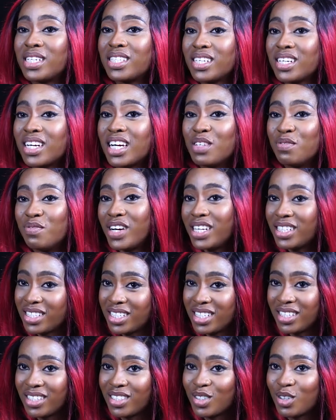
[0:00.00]
might take
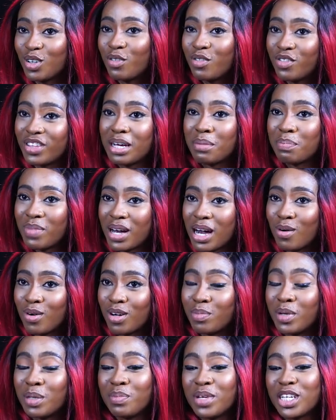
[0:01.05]
advantage of that
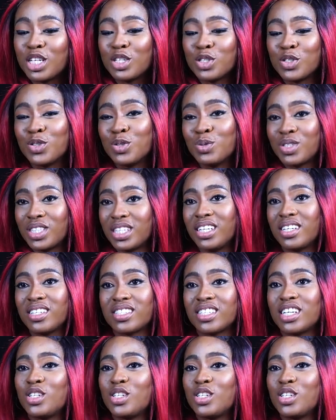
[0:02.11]
power by making you do things